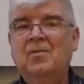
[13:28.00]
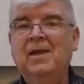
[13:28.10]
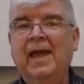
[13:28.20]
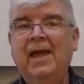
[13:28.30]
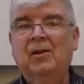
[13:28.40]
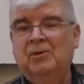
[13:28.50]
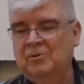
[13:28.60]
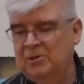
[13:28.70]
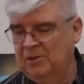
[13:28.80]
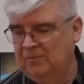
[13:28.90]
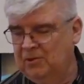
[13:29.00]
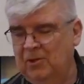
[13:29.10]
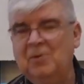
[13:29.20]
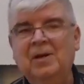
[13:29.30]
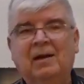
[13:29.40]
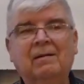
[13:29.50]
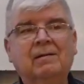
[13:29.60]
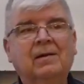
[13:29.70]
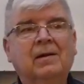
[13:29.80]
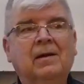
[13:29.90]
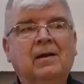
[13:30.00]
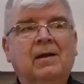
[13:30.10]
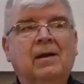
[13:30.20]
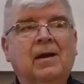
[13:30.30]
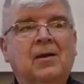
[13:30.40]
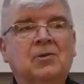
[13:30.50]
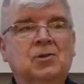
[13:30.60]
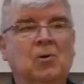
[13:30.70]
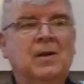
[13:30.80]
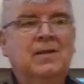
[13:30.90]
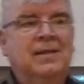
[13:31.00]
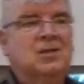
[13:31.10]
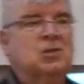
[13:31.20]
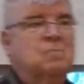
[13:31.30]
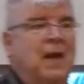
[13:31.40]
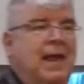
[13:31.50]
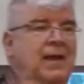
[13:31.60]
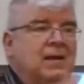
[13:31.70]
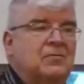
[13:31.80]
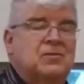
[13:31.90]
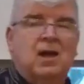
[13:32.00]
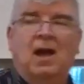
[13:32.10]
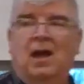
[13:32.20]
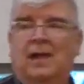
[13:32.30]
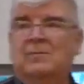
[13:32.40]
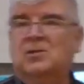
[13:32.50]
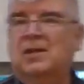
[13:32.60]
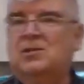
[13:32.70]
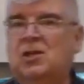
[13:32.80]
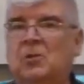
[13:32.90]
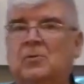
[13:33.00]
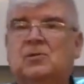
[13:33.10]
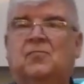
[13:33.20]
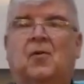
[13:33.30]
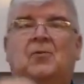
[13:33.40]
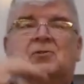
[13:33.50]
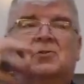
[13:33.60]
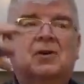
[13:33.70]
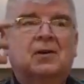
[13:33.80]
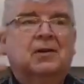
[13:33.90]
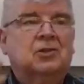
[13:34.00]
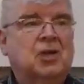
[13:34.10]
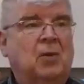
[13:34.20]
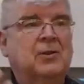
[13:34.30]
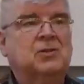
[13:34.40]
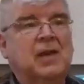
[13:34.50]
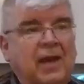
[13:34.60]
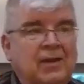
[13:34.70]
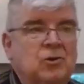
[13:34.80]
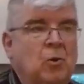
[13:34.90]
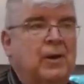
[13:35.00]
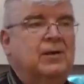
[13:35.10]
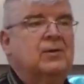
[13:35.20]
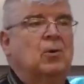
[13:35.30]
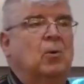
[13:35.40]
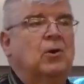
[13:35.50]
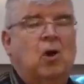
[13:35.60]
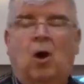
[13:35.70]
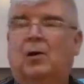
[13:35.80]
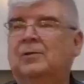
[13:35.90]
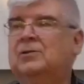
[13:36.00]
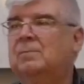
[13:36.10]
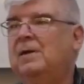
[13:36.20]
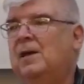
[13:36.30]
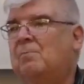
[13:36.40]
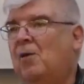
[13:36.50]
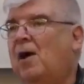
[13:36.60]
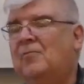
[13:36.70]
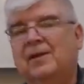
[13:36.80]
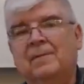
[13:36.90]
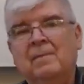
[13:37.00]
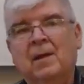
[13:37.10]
The elders of Judah. During this span of time, since he was first, shall we say, anointed or called to be a prophet,